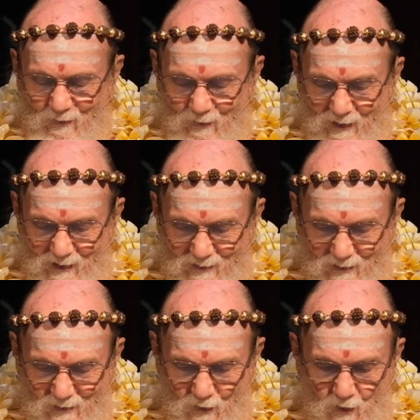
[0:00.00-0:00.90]
We need to
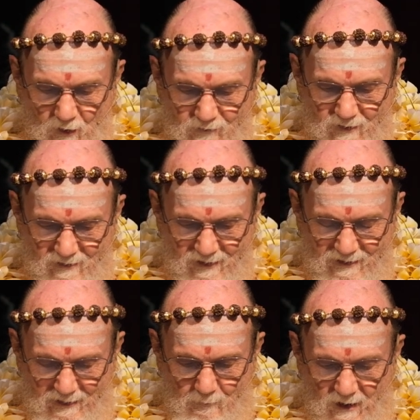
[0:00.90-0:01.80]
turn off the
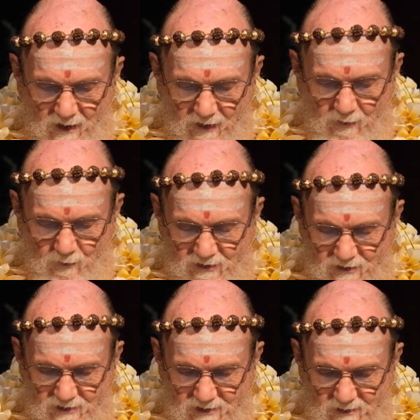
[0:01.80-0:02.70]
thinking mind, which
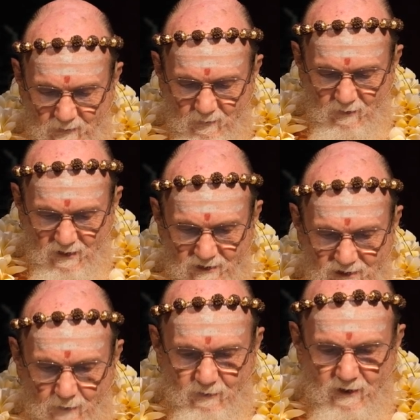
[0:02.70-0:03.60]
is
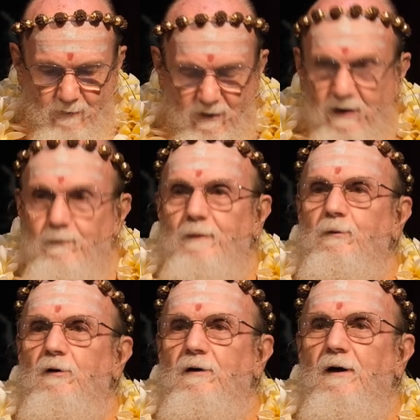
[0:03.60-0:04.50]
something many
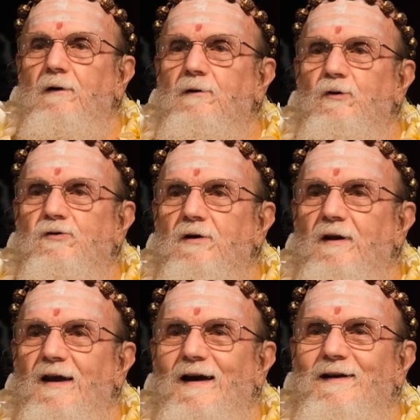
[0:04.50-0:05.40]
people are not used to
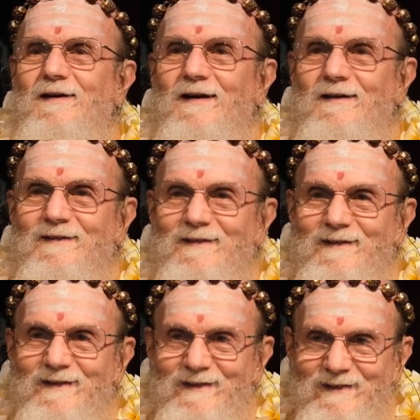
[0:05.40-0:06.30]
that idea.
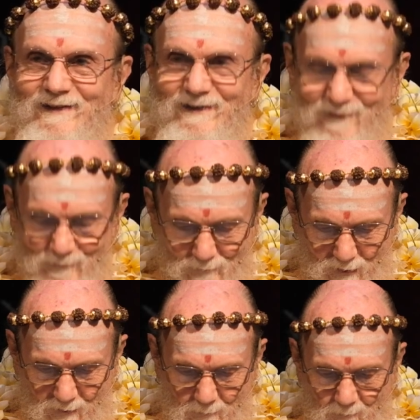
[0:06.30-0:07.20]

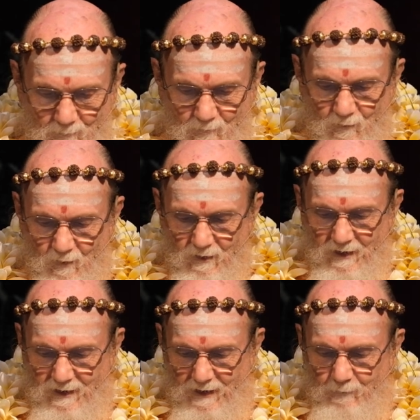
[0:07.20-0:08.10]
But
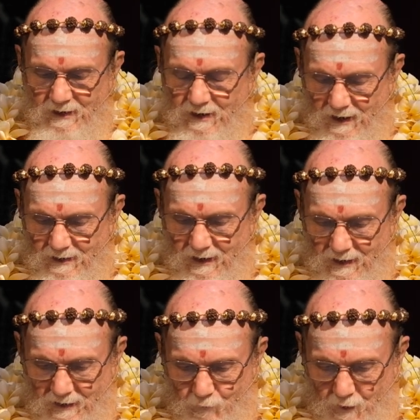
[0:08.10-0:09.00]
can be done,
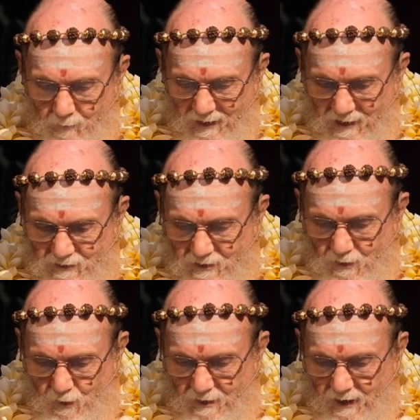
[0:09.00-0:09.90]
and if we manage to
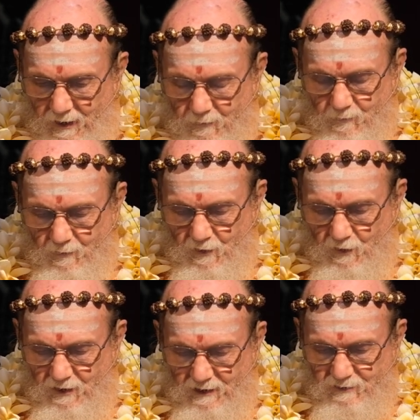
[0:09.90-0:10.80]
do that,
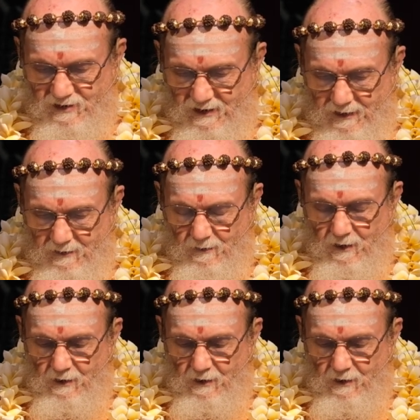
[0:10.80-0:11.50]
Gurudev is saying